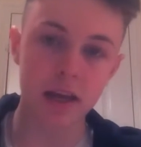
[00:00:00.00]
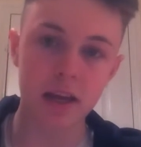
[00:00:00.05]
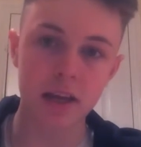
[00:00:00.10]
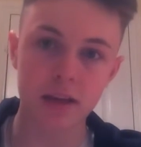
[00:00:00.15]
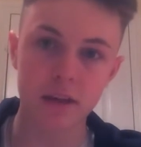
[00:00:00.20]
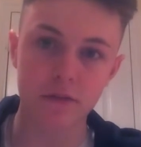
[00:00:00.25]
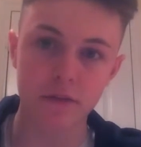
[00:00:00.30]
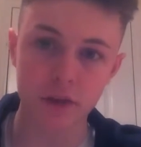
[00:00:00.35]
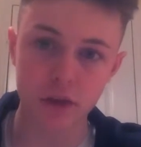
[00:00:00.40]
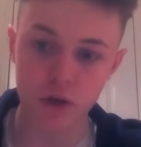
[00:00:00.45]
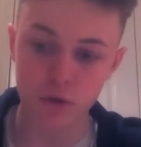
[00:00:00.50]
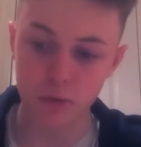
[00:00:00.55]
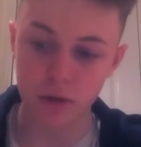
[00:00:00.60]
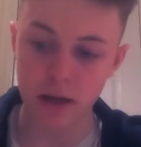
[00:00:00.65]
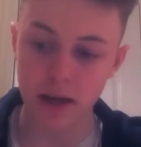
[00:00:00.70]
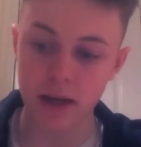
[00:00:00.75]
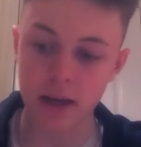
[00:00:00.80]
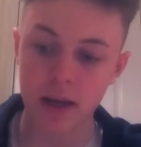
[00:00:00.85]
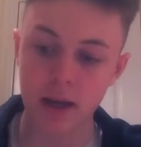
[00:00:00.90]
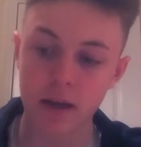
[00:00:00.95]

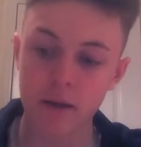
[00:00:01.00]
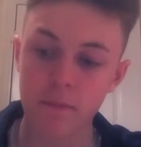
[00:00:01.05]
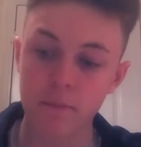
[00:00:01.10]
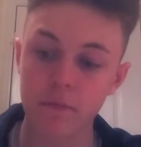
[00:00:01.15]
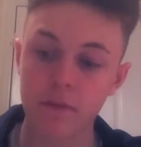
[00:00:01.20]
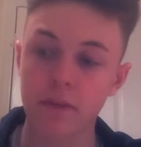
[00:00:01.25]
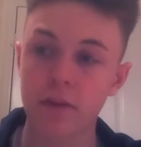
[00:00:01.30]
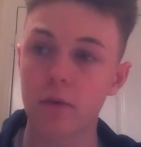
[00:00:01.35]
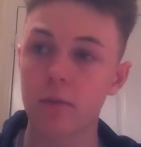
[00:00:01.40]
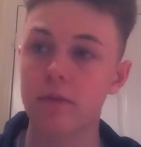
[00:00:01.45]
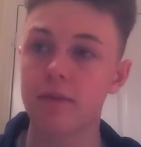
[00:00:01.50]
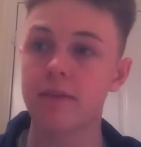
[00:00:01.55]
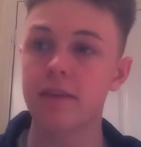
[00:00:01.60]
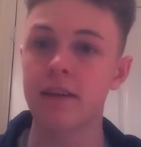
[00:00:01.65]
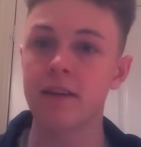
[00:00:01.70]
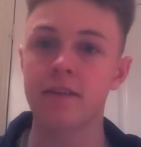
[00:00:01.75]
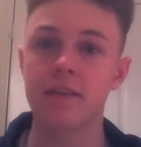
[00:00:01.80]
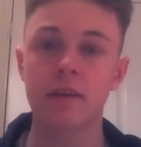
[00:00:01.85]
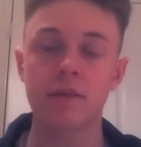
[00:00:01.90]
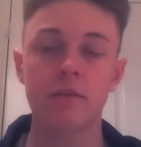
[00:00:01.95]
individually, so
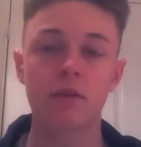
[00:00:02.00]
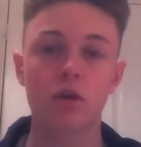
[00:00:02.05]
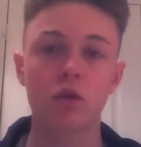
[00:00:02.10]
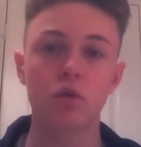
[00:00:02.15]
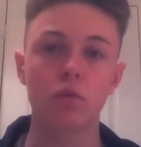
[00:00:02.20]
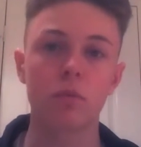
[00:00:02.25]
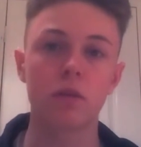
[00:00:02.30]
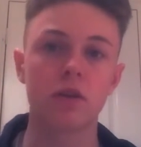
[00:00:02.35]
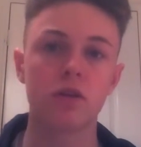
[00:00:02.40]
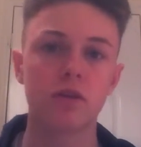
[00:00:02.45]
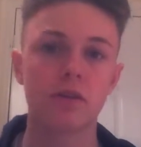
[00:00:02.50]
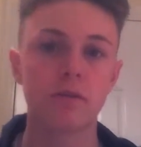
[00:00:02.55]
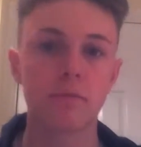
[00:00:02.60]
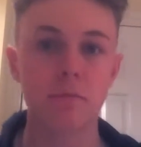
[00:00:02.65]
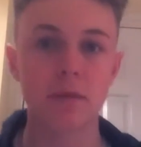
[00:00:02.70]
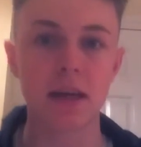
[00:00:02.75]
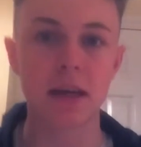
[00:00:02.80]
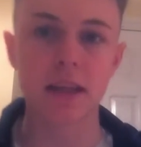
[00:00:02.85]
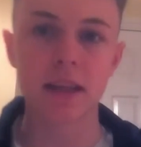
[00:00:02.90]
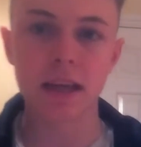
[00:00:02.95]
it's difficult with just
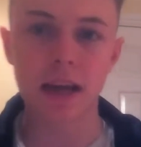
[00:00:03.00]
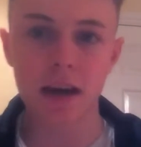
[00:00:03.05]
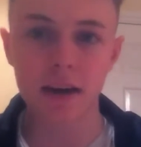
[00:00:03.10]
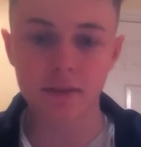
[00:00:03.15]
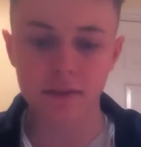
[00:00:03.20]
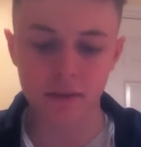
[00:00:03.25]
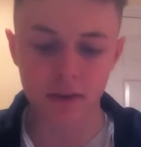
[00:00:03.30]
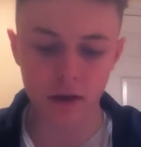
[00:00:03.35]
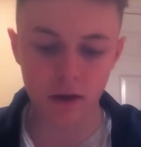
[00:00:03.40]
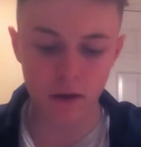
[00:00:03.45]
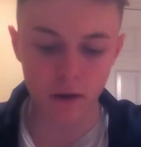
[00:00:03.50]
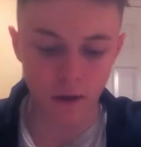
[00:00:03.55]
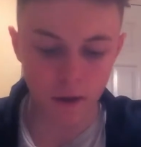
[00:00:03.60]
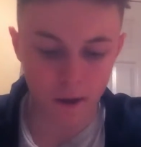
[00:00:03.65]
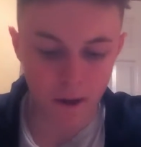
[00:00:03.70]
me and the actor.